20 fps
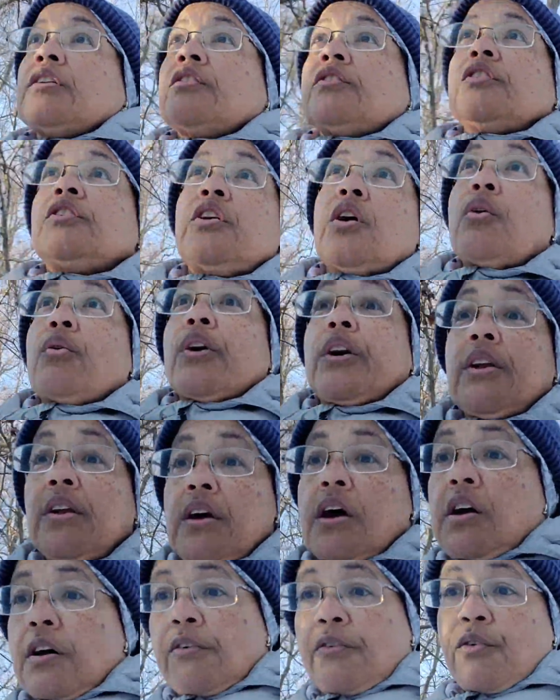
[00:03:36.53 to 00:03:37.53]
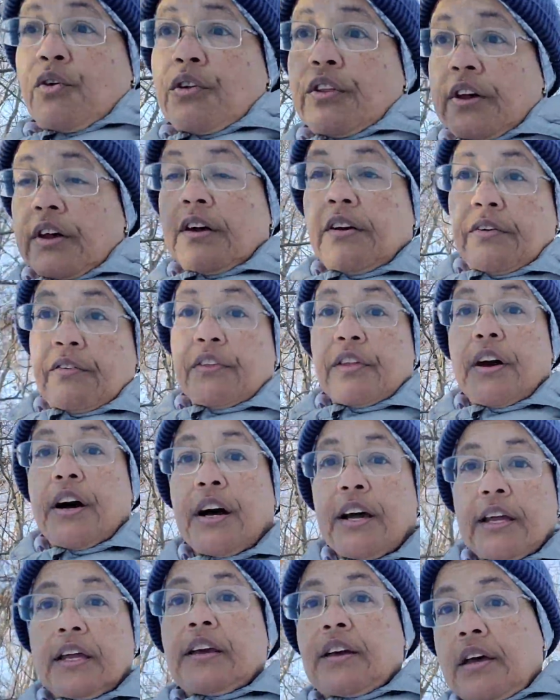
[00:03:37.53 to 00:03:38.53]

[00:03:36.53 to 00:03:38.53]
to go in for the hike.